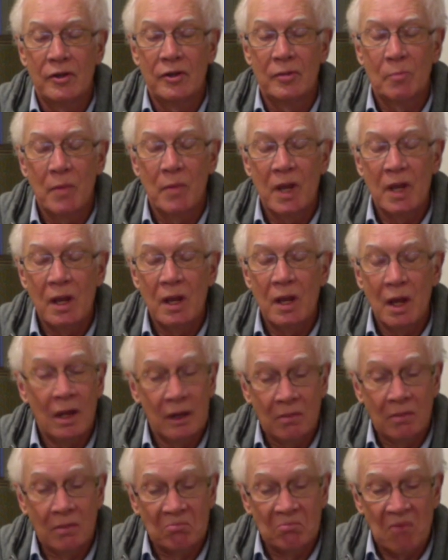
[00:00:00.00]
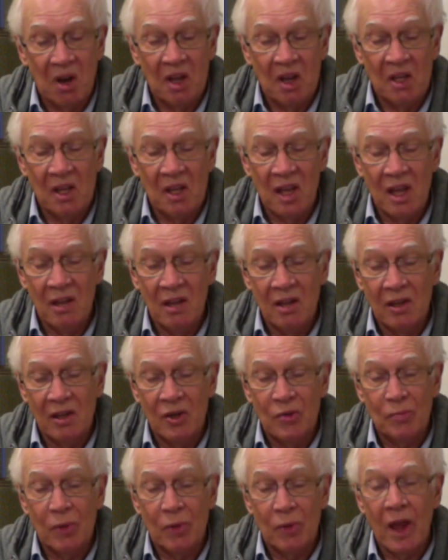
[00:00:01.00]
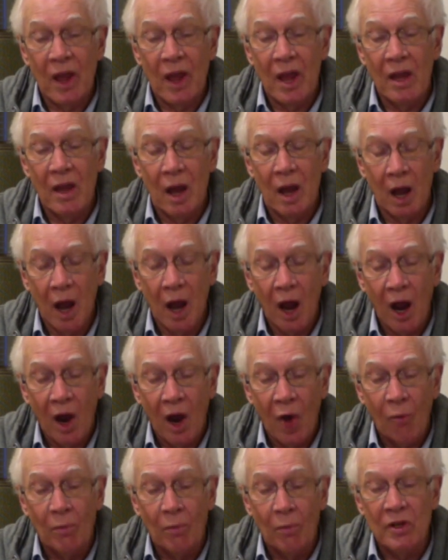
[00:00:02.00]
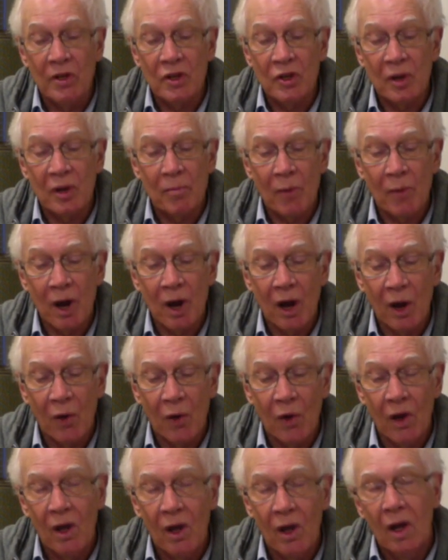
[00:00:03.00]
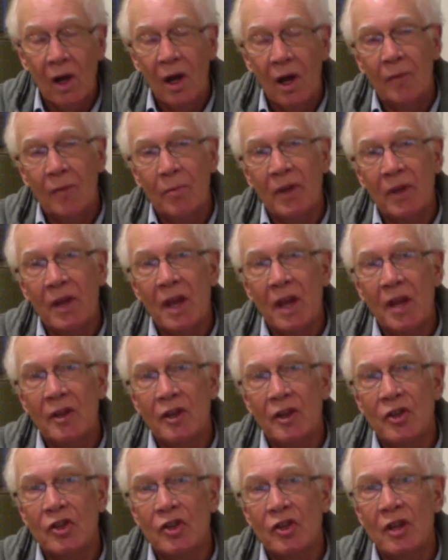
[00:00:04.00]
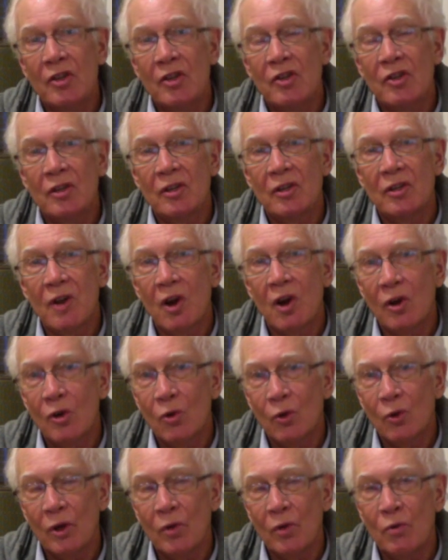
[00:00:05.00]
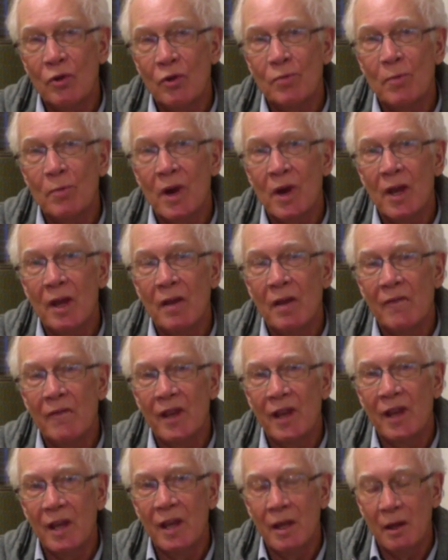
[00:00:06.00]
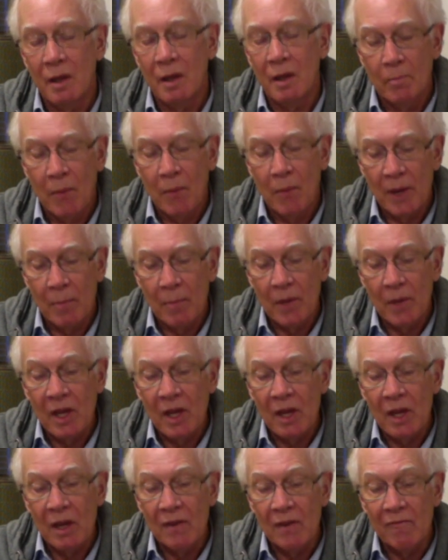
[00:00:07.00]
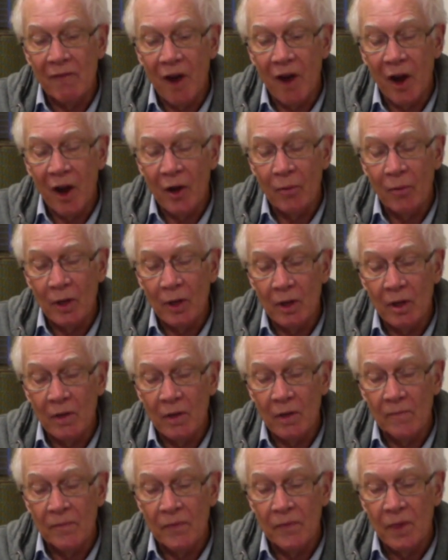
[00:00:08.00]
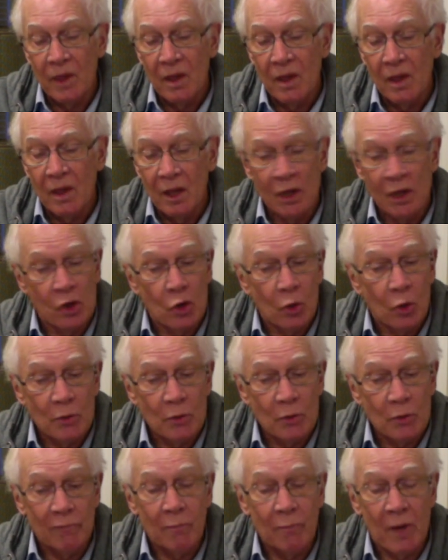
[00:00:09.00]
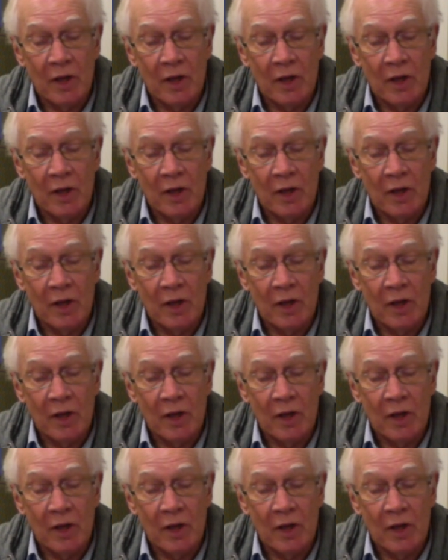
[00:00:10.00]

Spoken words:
immediate, and I can't explain how, but somehow I began to sense that not only was my immediate environment in terms of